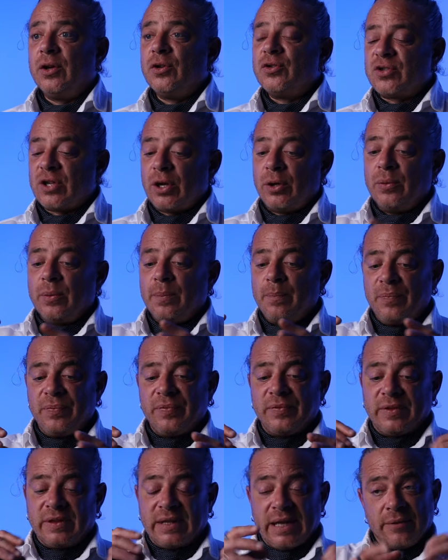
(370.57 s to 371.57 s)
So
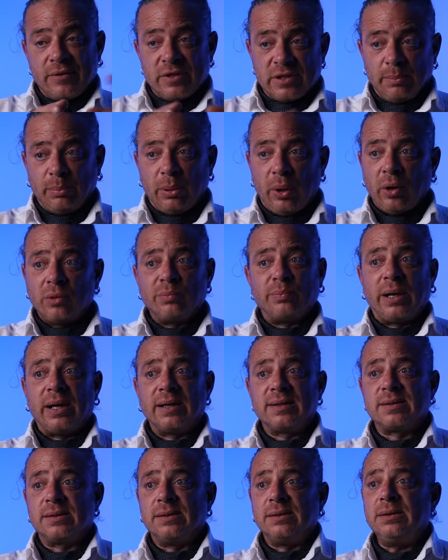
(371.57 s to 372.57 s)
there is a block
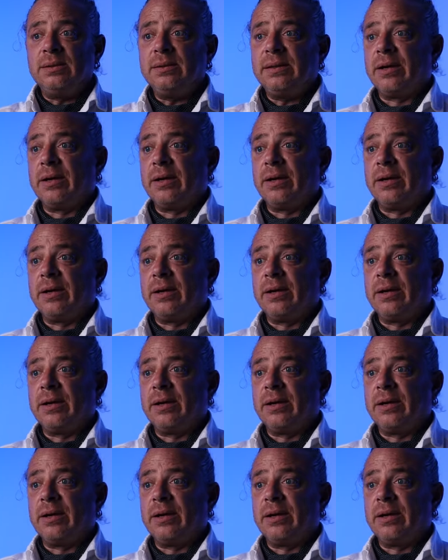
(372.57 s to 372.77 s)
button.